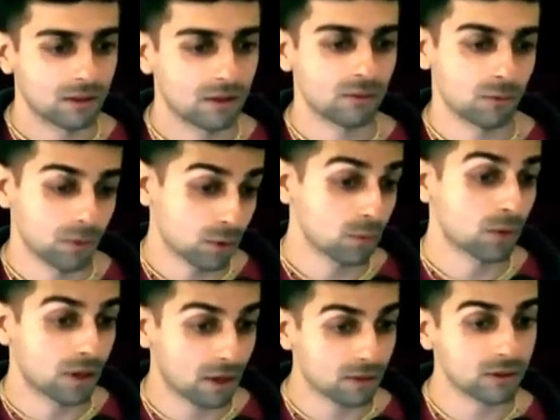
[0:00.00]
When you
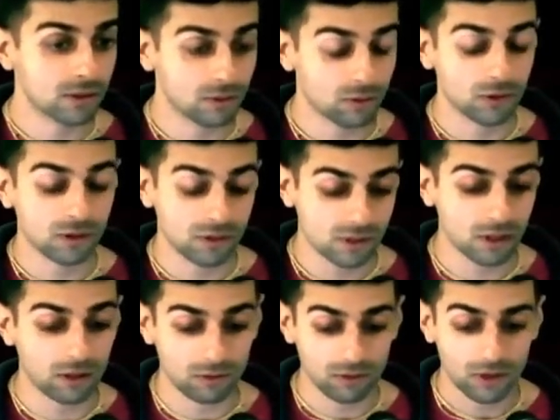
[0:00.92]
want everything for
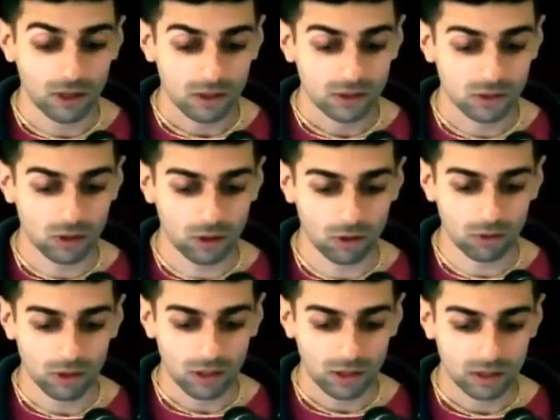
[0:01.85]
yourself.
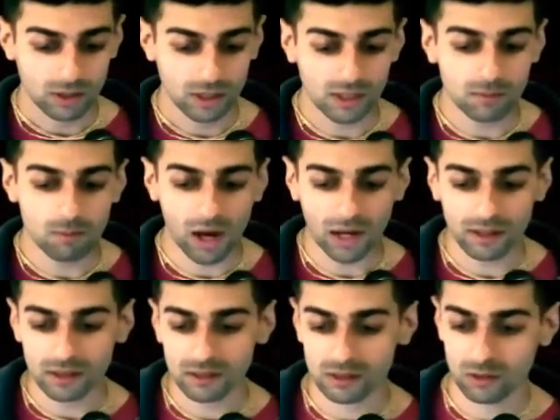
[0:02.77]
So King
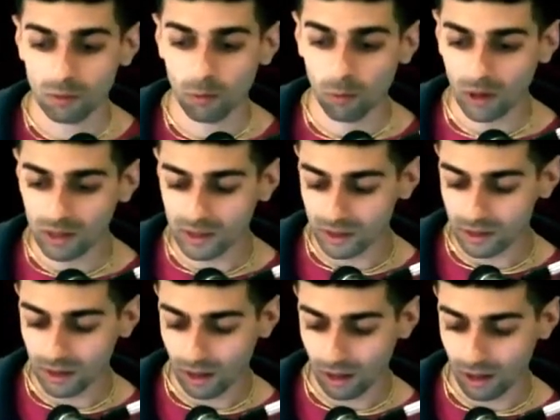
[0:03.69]
Midas
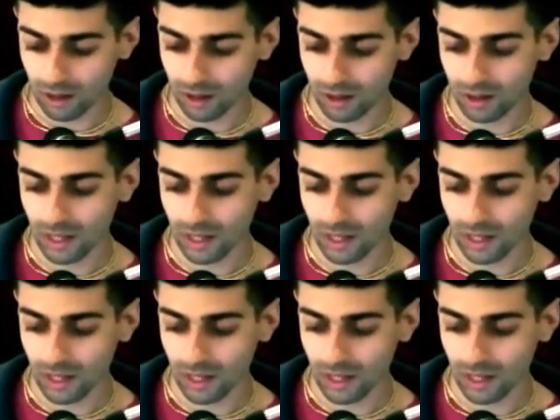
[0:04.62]
wanted a